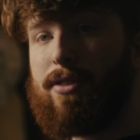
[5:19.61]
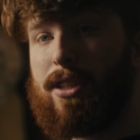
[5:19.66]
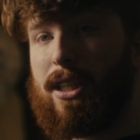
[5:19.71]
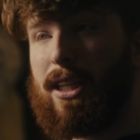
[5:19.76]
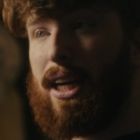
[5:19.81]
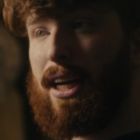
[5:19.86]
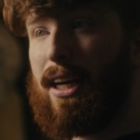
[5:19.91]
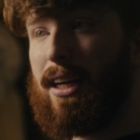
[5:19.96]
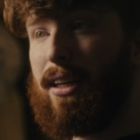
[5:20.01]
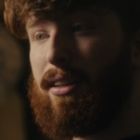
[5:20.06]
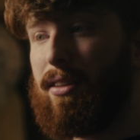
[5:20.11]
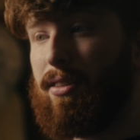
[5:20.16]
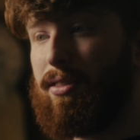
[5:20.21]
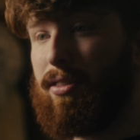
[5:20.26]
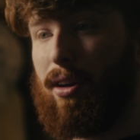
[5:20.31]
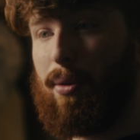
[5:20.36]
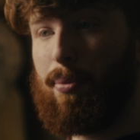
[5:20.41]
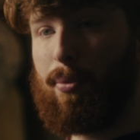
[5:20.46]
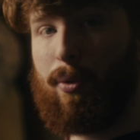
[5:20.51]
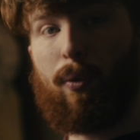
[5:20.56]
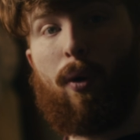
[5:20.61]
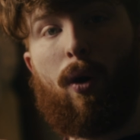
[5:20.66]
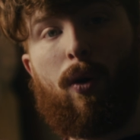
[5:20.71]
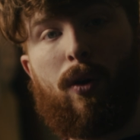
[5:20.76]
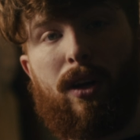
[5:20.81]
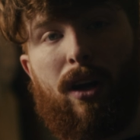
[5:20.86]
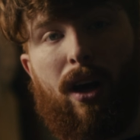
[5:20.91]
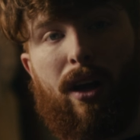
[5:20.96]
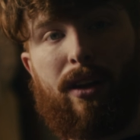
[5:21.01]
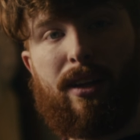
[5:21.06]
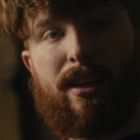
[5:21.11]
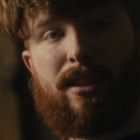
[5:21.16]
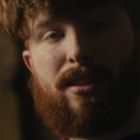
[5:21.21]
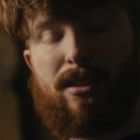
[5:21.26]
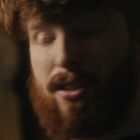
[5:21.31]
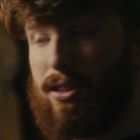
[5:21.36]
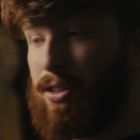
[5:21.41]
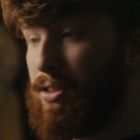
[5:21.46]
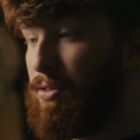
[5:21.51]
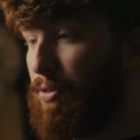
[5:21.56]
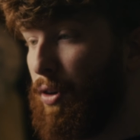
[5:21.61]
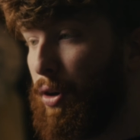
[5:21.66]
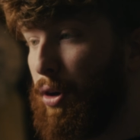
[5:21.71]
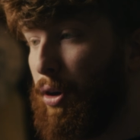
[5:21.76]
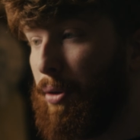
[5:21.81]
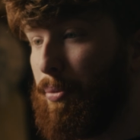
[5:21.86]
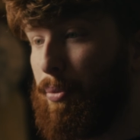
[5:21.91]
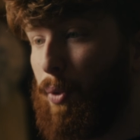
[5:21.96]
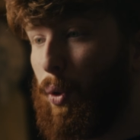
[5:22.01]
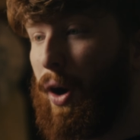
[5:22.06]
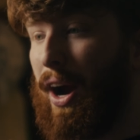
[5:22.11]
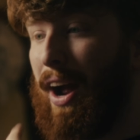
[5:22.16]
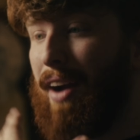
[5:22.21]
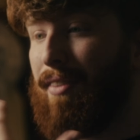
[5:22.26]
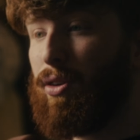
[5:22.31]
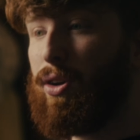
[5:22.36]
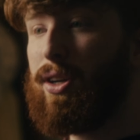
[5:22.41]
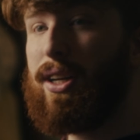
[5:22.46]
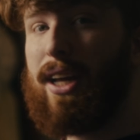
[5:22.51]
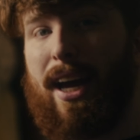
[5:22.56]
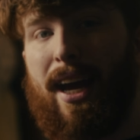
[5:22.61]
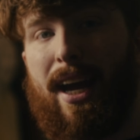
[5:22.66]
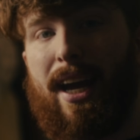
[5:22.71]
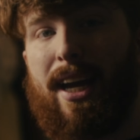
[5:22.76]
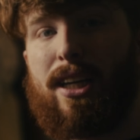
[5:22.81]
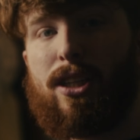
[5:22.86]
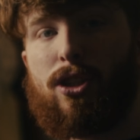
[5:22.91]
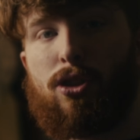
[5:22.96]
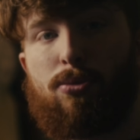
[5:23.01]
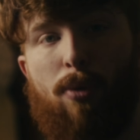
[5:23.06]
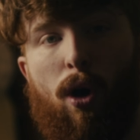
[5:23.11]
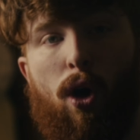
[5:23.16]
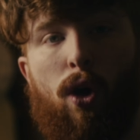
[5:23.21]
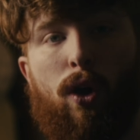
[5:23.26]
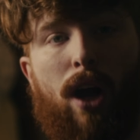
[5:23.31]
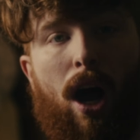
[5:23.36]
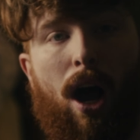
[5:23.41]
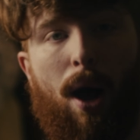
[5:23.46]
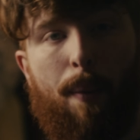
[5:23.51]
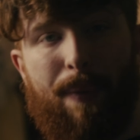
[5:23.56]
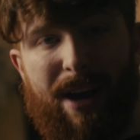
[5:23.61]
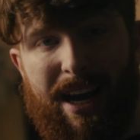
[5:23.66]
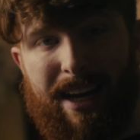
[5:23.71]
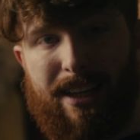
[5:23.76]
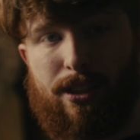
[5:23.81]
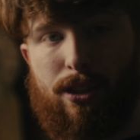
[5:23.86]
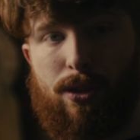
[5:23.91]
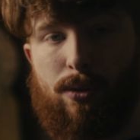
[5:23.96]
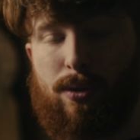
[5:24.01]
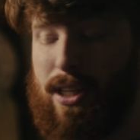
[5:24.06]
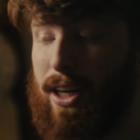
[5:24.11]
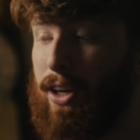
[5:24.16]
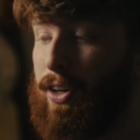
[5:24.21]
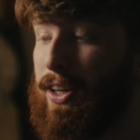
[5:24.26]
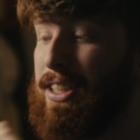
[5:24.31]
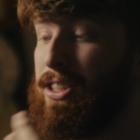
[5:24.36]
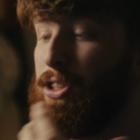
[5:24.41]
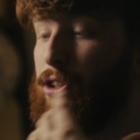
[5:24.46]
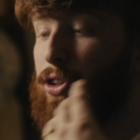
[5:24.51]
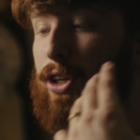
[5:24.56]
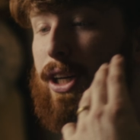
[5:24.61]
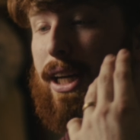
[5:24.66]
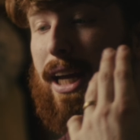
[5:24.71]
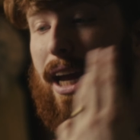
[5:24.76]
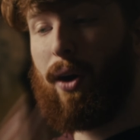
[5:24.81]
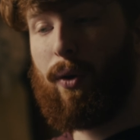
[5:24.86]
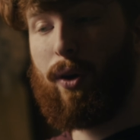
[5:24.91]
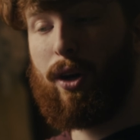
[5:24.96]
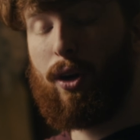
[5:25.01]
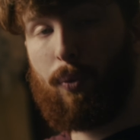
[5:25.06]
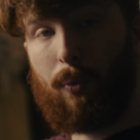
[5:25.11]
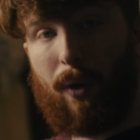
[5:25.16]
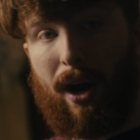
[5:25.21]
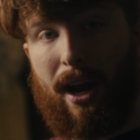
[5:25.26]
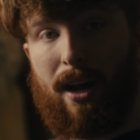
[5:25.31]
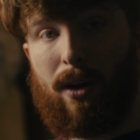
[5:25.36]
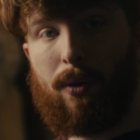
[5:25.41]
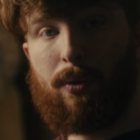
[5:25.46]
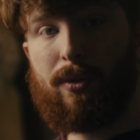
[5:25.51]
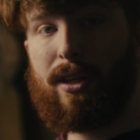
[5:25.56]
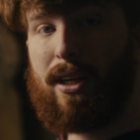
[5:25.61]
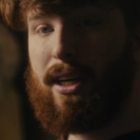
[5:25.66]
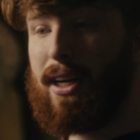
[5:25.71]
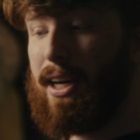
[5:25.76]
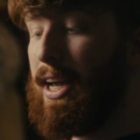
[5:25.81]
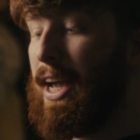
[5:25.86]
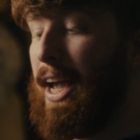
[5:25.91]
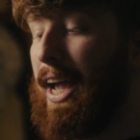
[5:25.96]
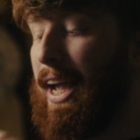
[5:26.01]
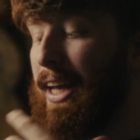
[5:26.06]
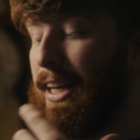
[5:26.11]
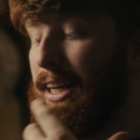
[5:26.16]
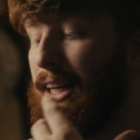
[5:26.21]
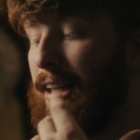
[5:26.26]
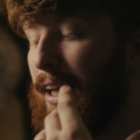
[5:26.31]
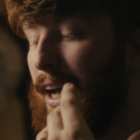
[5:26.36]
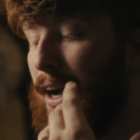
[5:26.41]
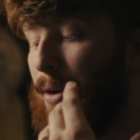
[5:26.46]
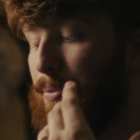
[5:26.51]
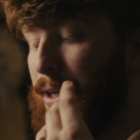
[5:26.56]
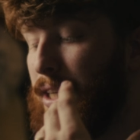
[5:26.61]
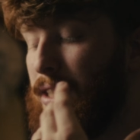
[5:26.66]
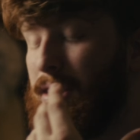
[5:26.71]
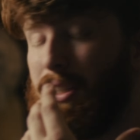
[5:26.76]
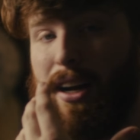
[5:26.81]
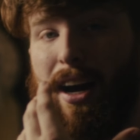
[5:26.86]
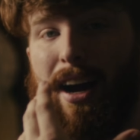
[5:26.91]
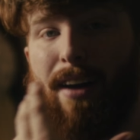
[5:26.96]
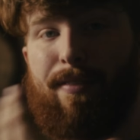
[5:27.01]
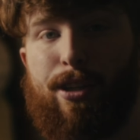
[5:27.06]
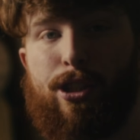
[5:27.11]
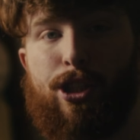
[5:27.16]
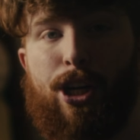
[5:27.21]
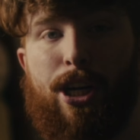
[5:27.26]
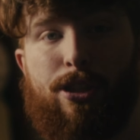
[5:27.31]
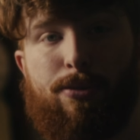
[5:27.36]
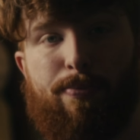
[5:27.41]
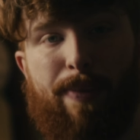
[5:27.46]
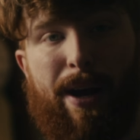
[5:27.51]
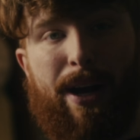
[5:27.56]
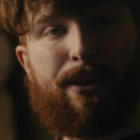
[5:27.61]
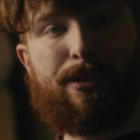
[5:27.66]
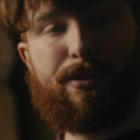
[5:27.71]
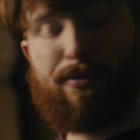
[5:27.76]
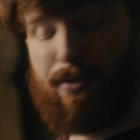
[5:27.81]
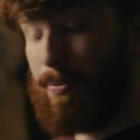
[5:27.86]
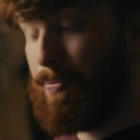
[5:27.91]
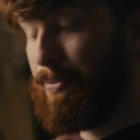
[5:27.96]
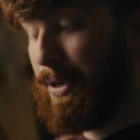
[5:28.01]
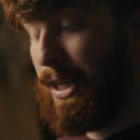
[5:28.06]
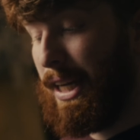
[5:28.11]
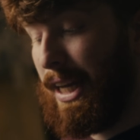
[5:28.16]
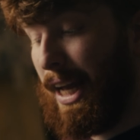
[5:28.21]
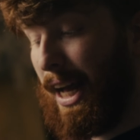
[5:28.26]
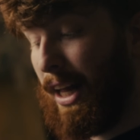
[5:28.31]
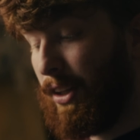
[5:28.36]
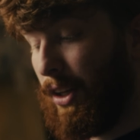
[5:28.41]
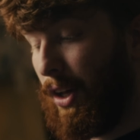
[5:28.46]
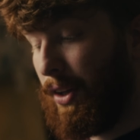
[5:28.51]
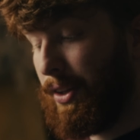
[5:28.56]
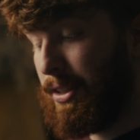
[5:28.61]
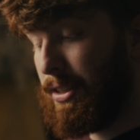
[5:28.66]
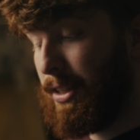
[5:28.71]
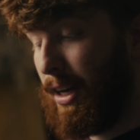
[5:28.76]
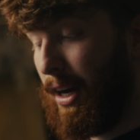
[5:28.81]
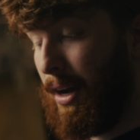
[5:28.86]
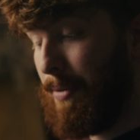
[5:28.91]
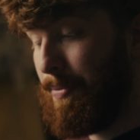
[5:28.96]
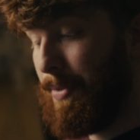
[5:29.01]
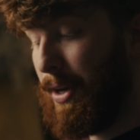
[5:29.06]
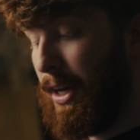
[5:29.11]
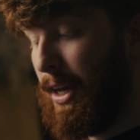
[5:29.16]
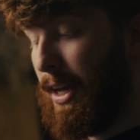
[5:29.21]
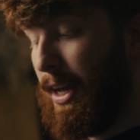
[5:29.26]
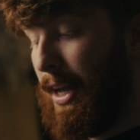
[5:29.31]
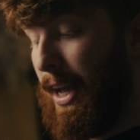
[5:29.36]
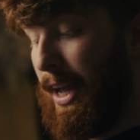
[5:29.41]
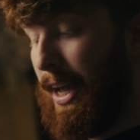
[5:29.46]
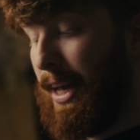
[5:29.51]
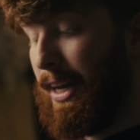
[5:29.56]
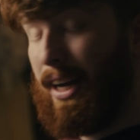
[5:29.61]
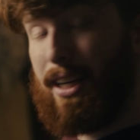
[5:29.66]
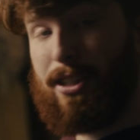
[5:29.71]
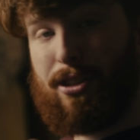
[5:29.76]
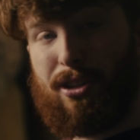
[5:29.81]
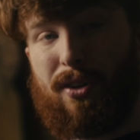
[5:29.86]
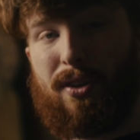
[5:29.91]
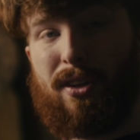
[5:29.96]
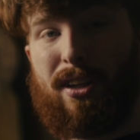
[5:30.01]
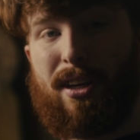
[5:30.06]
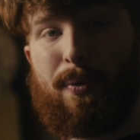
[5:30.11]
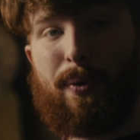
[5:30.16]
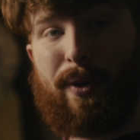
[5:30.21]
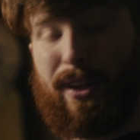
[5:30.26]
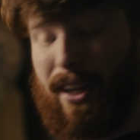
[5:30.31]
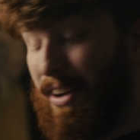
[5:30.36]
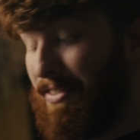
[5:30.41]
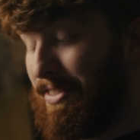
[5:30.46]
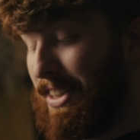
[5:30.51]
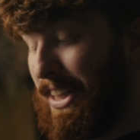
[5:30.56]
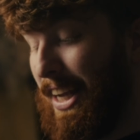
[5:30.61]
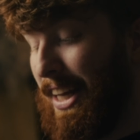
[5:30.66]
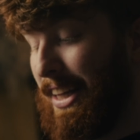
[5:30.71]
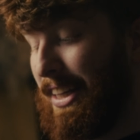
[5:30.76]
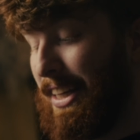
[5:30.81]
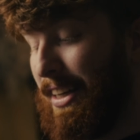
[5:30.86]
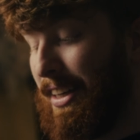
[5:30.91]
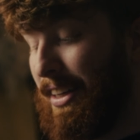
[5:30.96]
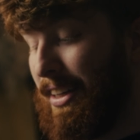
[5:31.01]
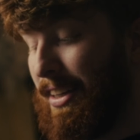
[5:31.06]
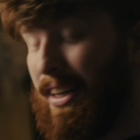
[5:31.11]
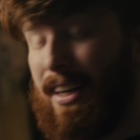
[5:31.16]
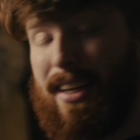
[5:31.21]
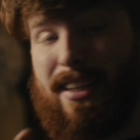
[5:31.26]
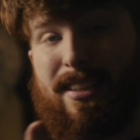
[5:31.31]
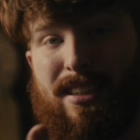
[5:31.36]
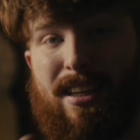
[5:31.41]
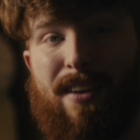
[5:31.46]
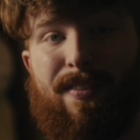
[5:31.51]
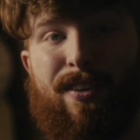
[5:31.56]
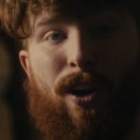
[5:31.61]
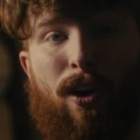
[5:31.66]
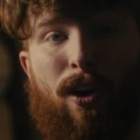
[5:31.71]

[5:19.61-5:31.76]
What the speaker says: to get some Rokinon lenses for more everyday, small, compact use that are easier to carry around and allow me to not have to change mounts from PL all the time. And I certainly would love to get the 7